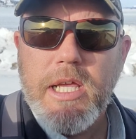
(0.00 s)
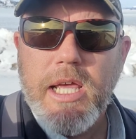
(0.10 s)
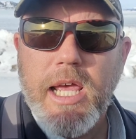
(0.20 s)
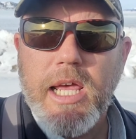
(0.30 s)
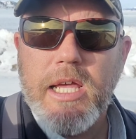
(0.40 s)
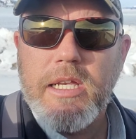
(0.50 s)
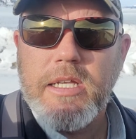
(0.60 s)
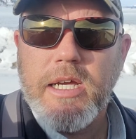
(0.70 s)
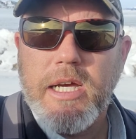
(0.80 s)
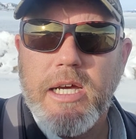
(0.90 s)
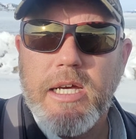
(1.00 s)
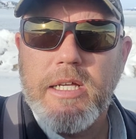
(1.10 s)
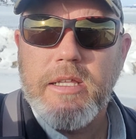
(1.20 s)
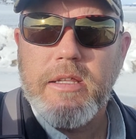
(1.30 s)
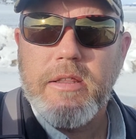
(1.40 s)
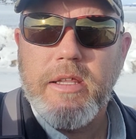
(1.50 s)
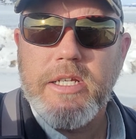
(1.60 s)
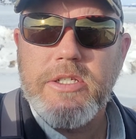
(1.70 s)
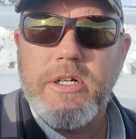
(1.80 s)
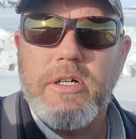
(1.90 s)
and
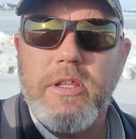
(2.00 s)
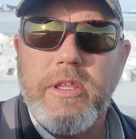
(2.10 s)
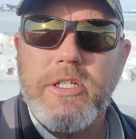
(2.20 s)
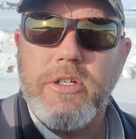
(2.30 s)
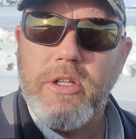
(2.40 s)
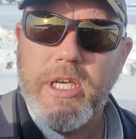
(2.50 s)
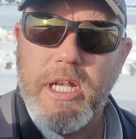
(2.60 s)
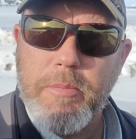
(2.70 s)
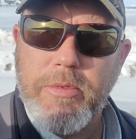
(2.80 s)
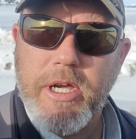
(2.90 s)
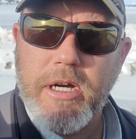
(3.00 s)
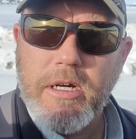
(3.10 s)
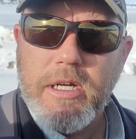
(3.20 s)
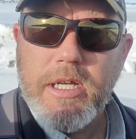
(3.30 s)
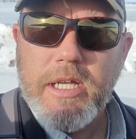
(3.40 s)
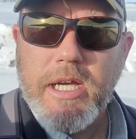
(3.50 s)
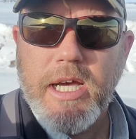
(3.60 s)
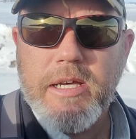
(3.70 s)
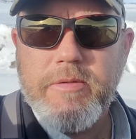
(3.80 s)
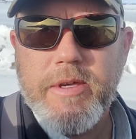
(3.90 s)
things are looking up there.
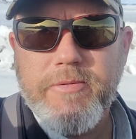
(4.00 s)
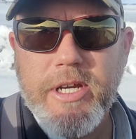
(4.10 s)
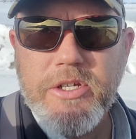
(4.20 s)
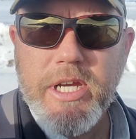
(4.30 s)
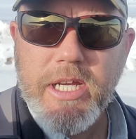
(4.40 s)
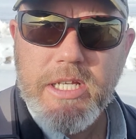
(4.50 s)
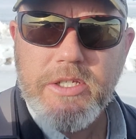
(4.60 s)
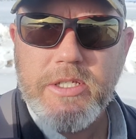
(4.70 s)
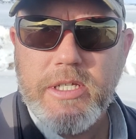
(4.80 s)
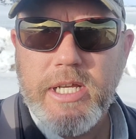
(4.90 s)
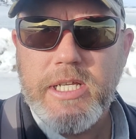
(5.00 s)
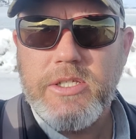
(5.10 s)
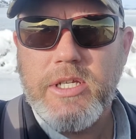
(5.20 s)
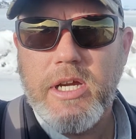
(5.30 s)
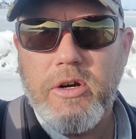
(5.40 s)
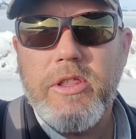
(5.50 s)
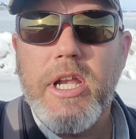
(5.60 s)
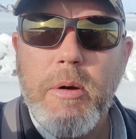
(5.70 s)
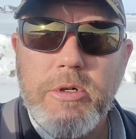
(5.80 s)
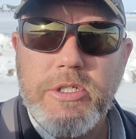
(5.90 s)
The fishing or the
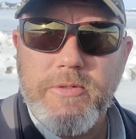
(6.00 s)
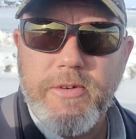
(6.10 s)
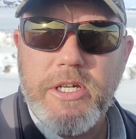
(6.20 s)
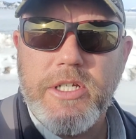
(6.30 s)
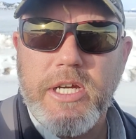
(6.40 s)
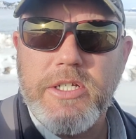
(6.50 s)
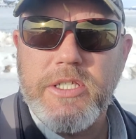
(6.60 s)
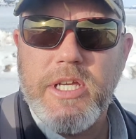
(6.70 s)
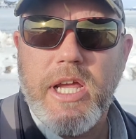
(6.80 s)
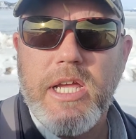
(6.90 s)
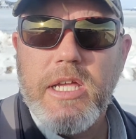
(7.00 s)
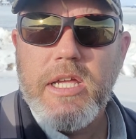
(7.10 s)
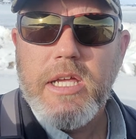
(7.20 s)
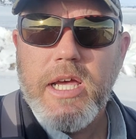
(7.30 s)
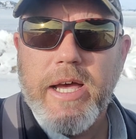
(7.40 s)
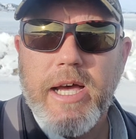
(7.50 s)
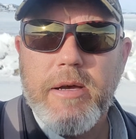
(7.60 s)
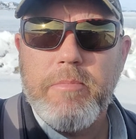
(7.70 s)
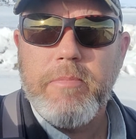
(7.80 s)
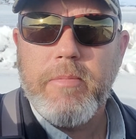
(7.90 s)
numbers of fish, I should say,
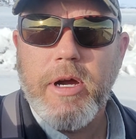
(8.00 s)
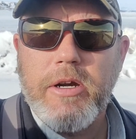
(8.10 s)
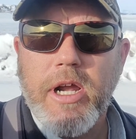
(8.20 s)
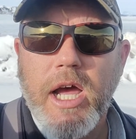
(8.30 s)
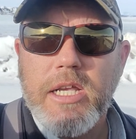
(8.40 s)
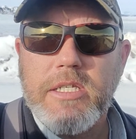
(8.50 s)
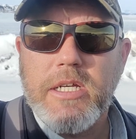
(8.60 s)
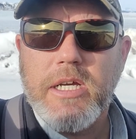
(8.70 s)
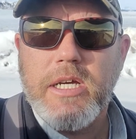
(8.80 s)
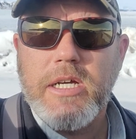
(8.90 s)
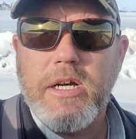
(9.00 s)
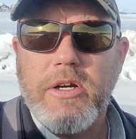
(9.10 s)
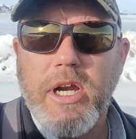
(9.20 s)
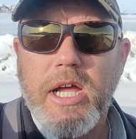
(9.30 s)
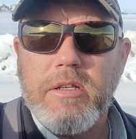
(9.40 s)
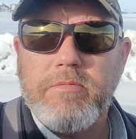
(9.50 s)
are not